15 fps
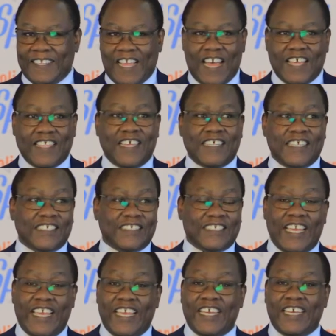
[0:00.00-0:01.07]
Others are
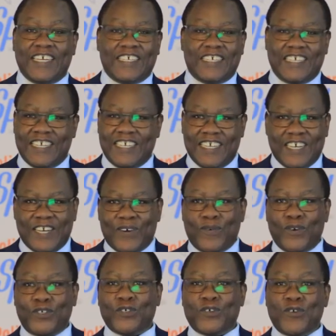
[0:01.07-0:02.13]
saying
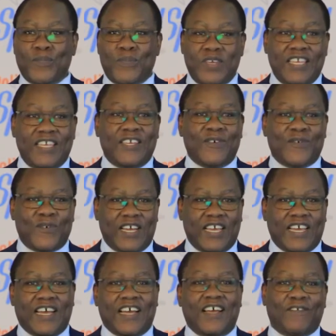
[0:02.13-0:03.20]
we should be
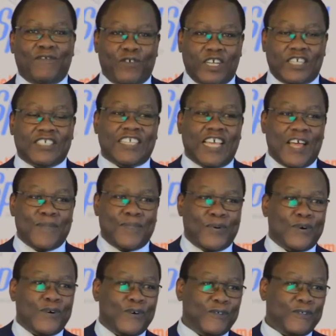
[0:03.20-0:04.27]
where, for
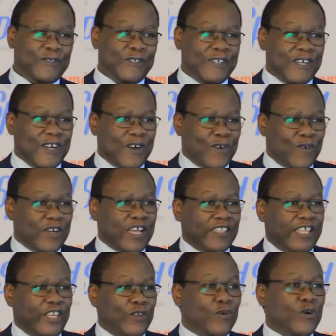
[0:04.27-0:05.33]
example, where
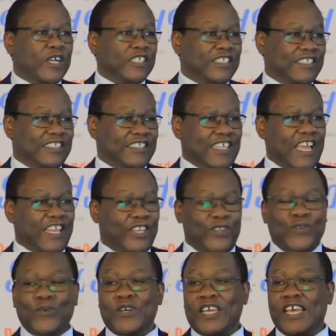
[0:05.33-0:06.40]
the US and
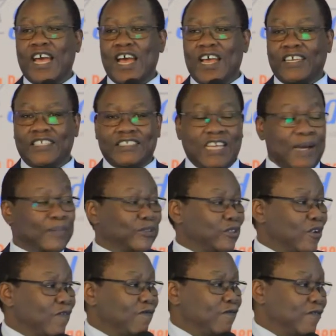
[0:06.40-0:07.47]
the UK are in terms
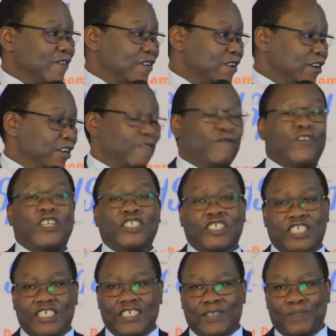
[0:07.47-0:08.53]
of
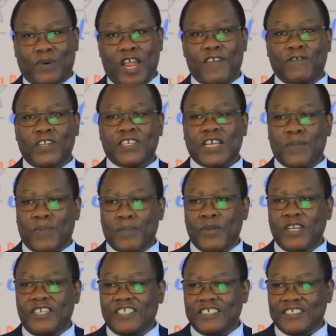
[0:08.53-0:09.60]
leveraging private
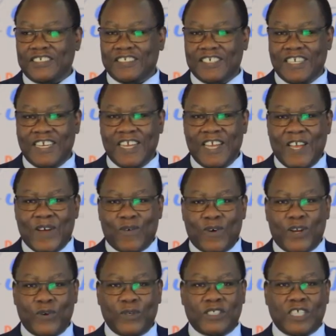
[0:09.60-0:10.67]
capabilities.
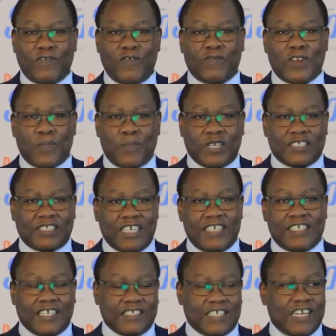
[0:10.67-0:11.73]
When we say 50%
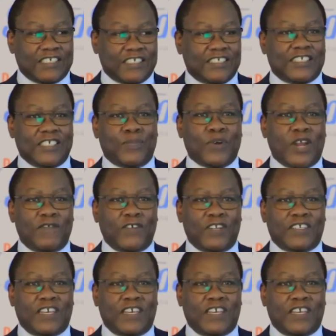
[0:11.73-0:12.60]
are accessing private